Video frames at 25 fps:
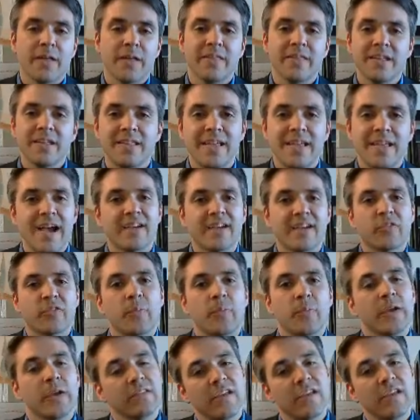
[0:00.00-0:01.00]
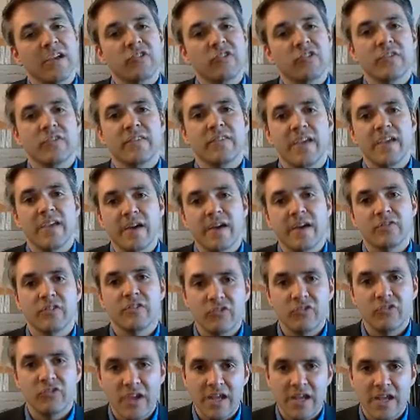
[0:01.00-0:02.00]
I think the expectations have to
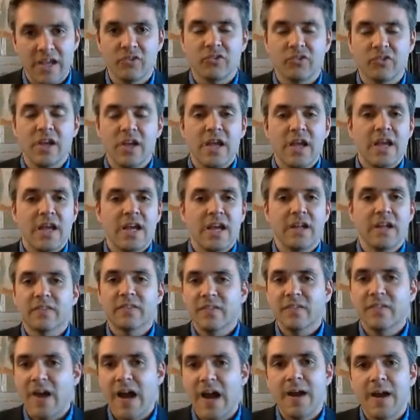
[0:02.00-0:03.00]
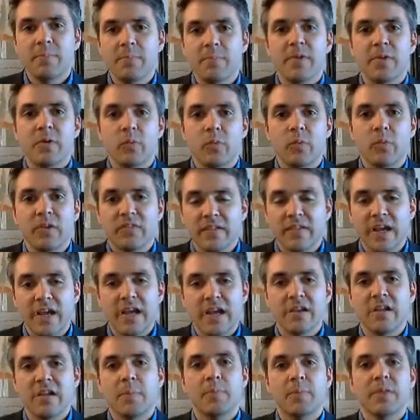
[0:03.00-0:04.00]
change. It's time that we
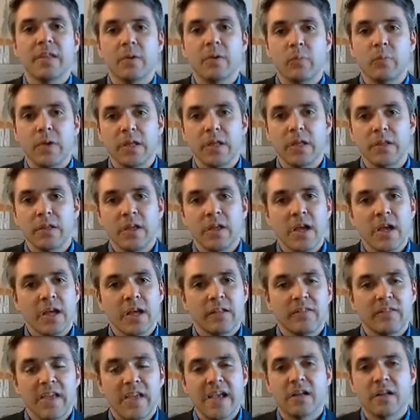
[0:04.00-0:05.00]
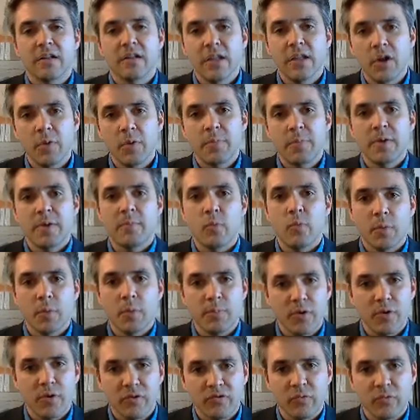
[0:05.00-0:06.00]
stand up and that we take a little bit more
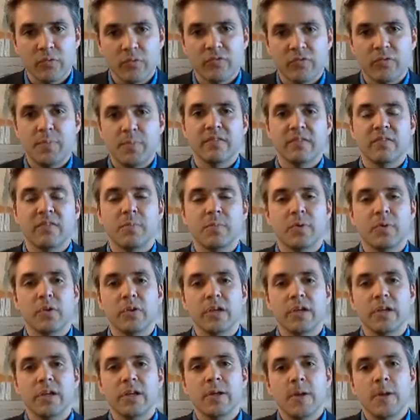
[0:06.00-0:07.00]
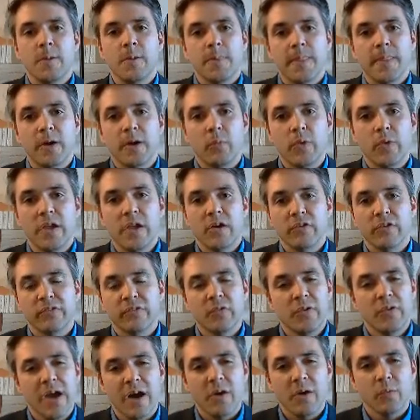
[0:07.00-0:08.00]
personal responsibility, that we also
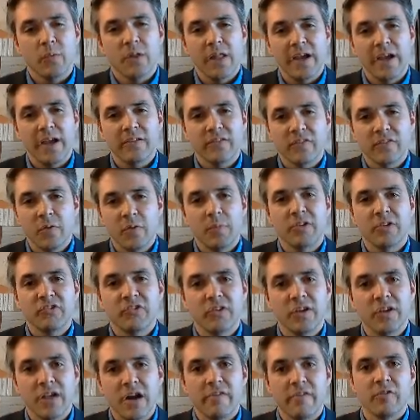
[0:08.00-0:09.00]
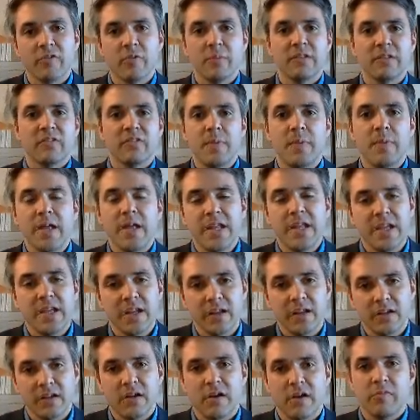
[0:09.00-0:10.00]
not rely so much on government spending and on
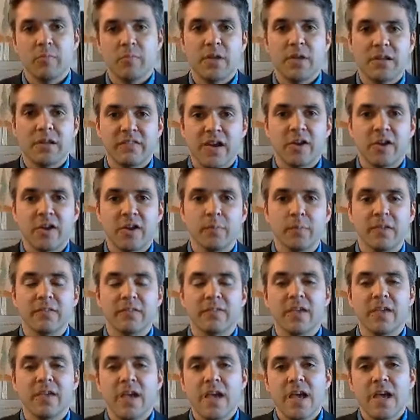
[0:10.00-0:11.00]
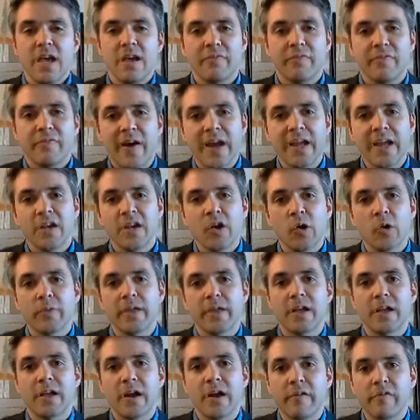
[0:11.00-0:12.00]
government entitlements. If I know that
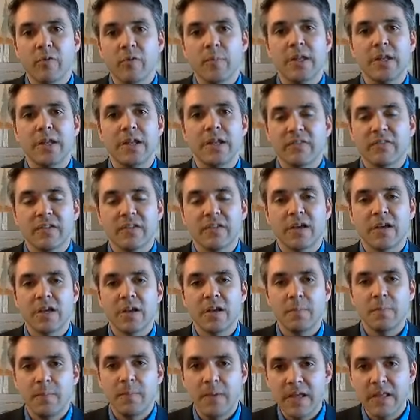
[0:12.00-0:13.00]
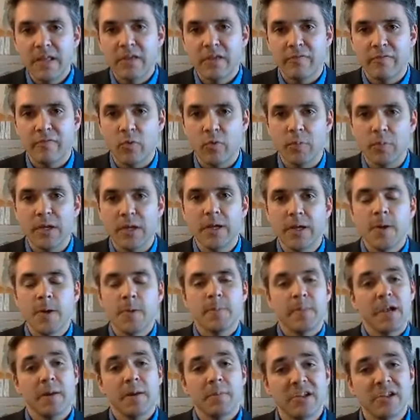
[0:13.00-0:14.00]
government isn't going to be there for me, then
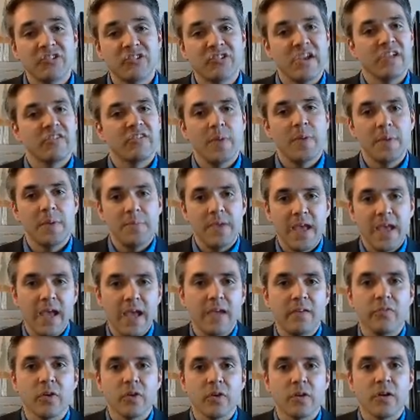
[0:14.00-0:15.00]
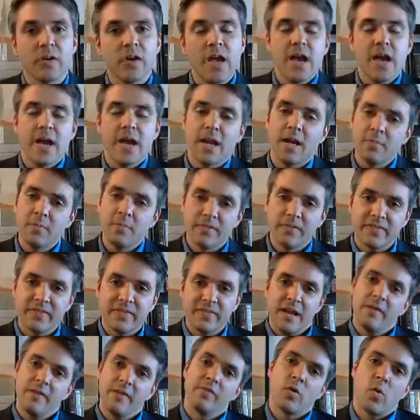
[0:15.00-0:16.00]
I'm going to change my behavior, and I'm going to
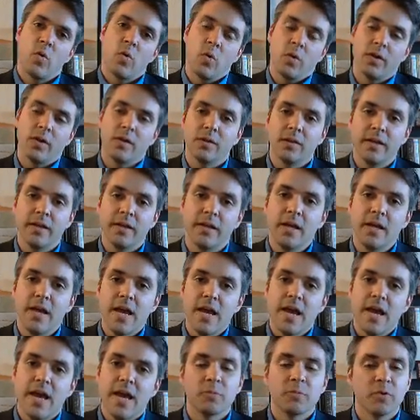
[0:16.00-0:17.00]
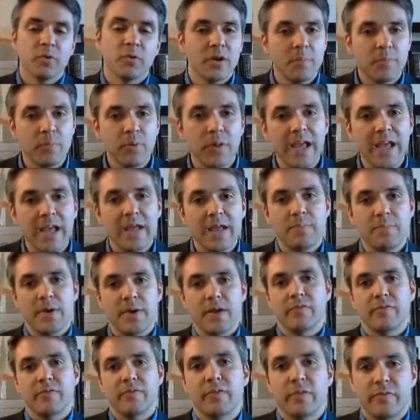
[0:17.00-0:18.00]
save accordingly, and I'm going to plan better
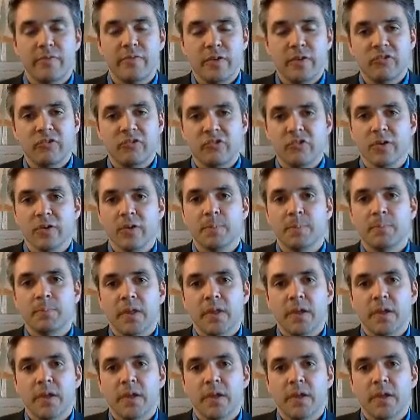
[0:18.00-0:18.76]
for the future.